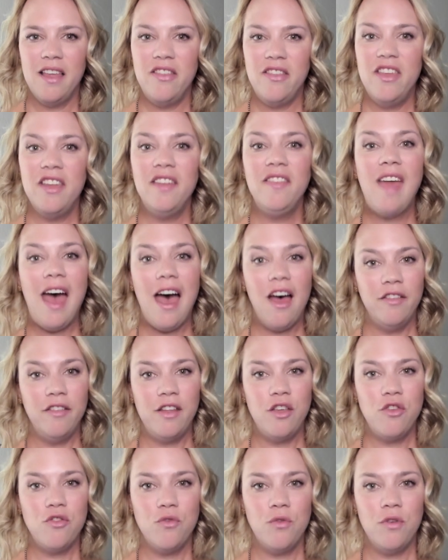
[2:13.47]
This
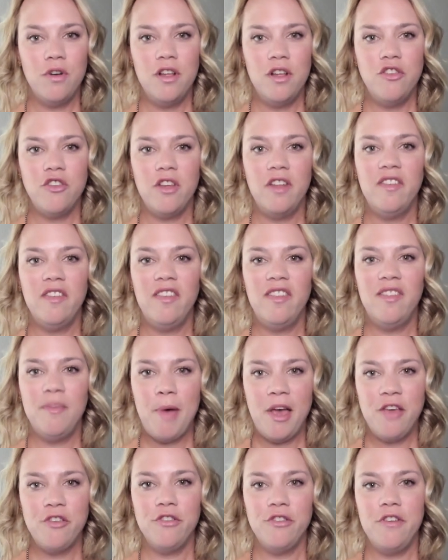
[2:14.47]
housing shortage is
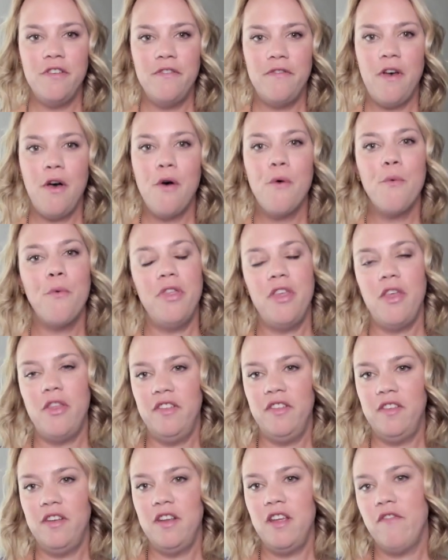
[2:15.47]
especially felt within the
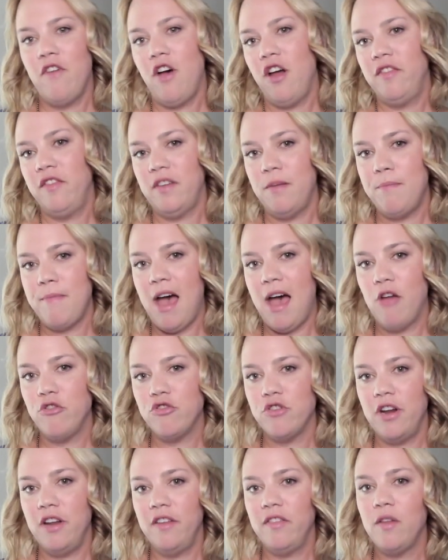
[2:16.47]
City of Austin
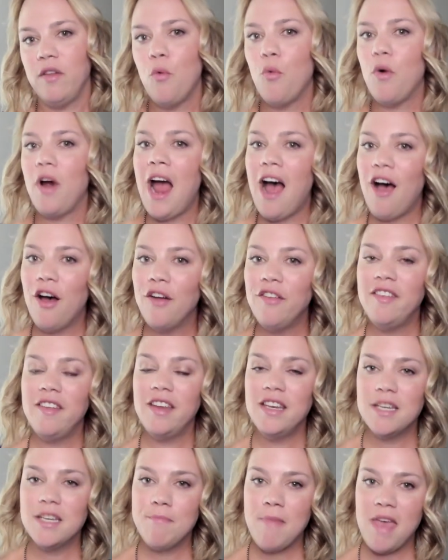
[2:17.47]
boundaries, where
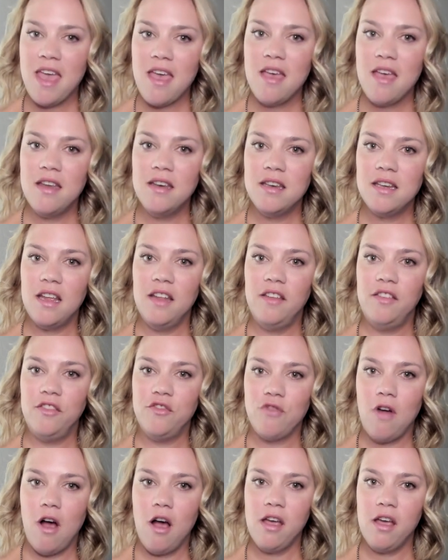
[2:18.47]
housing demand is
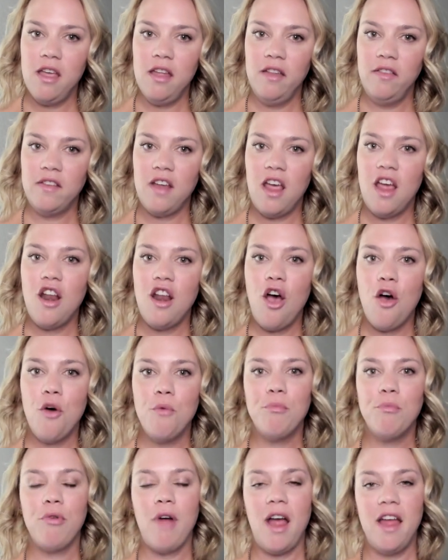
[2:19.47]
strongest and home
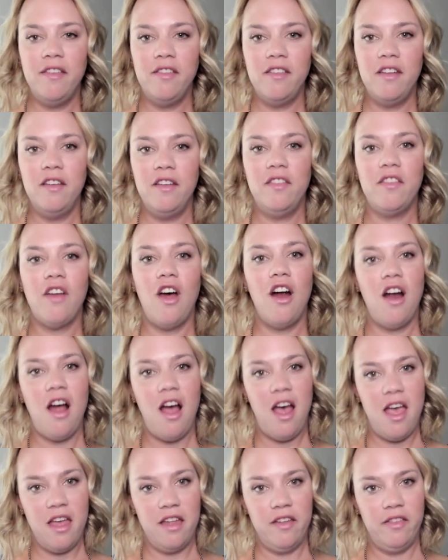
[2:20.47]
prices are
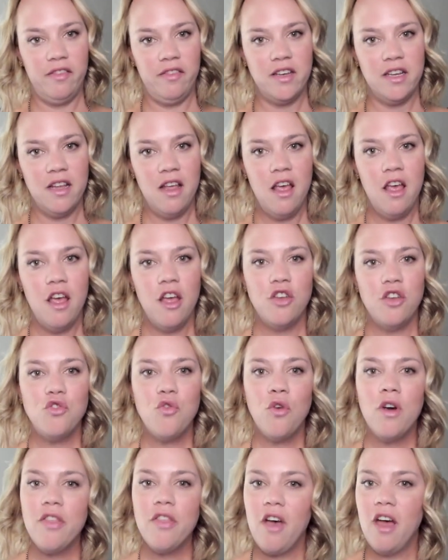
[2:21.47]
highest.
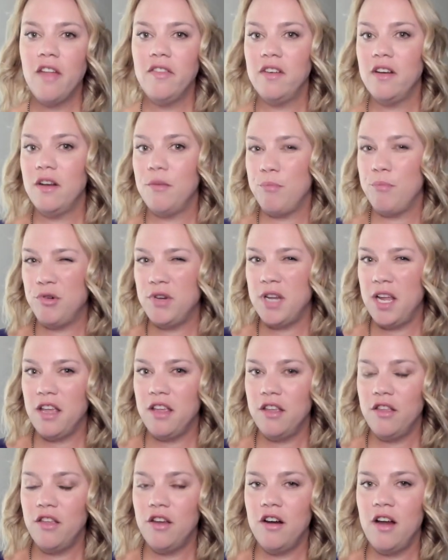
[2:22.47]
North Austin in
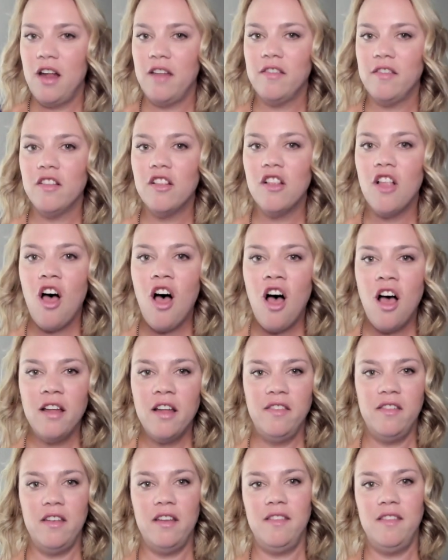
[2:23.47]
particular has long
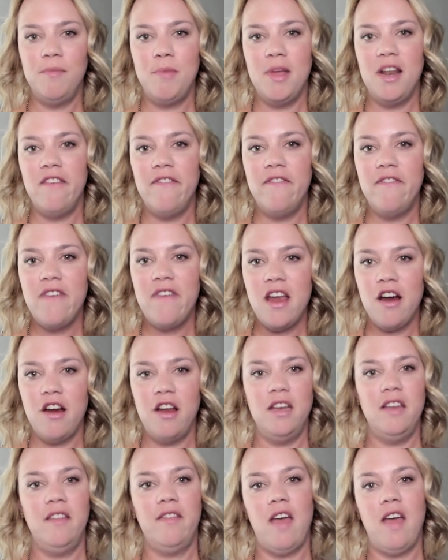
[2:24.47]
since been a very
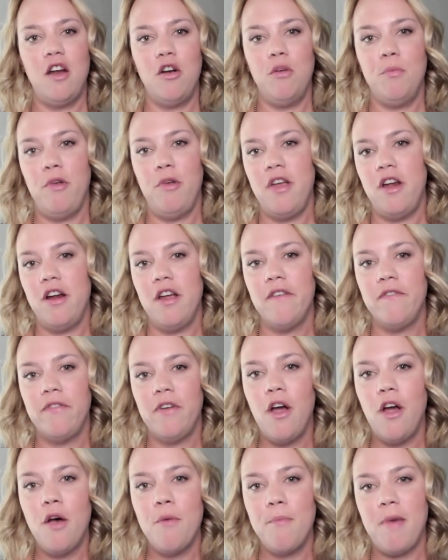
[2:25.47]
desirable area
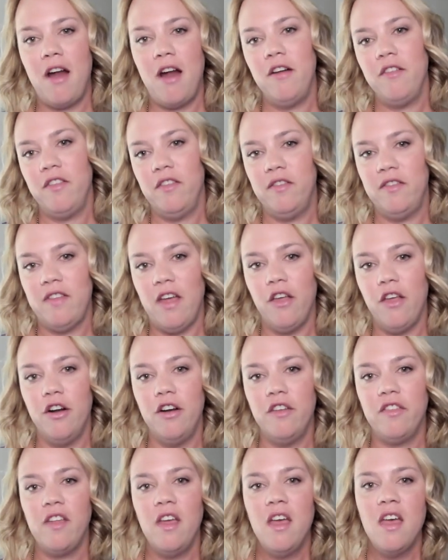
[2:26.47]
for home buyers and
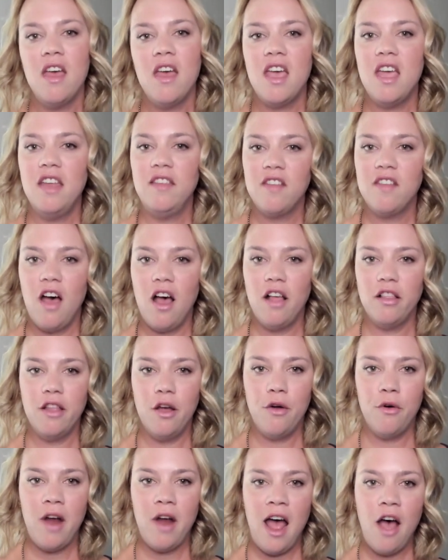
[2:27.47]
sellers. It's got
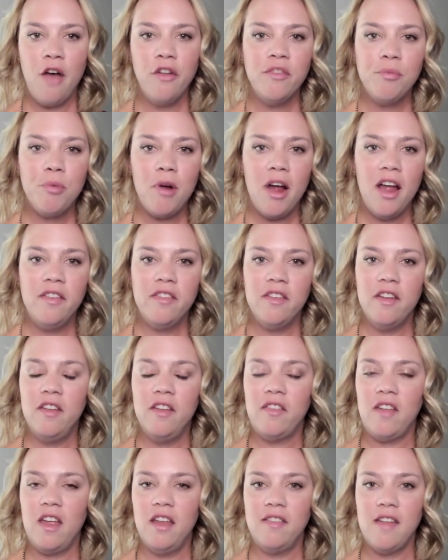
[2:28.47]
lower house
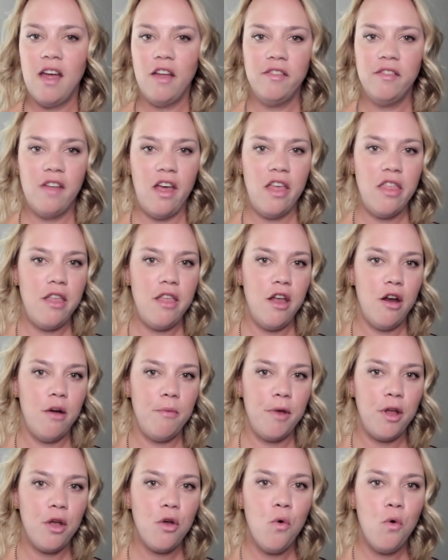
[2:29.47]
prices, it's outside the
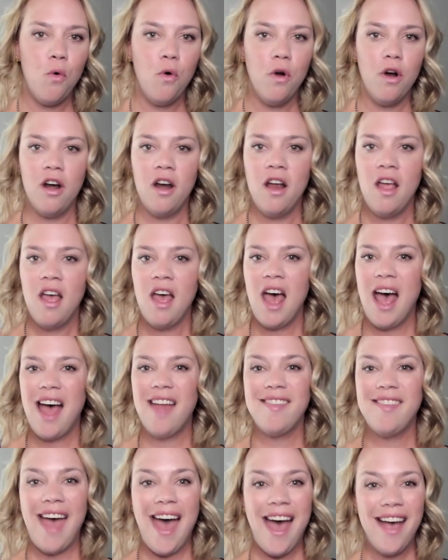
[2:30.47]
urban core,
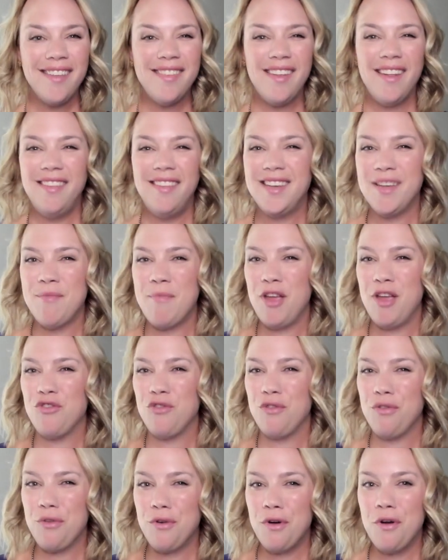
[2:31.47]
has access to
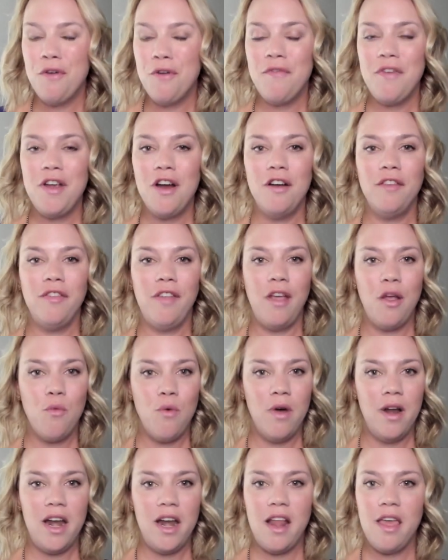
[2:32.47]
major thoroughfares like
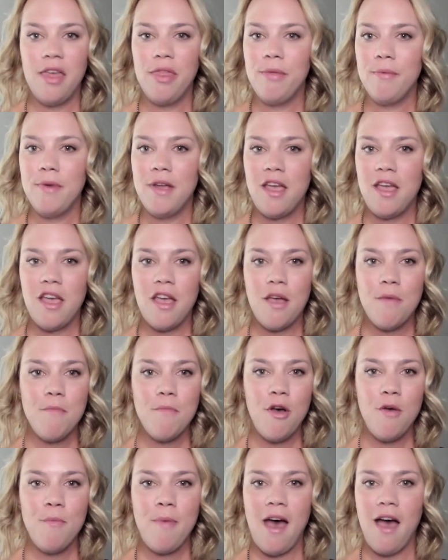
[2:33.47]
183,
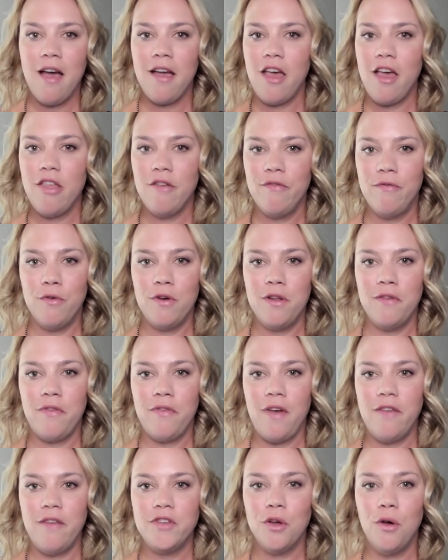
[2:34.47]
Mopac, and the
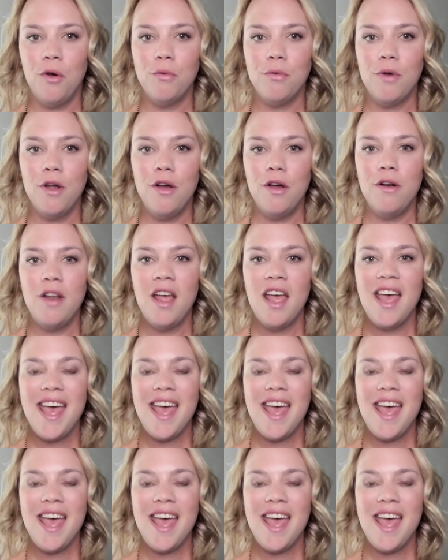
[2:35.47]
45 Toll Road,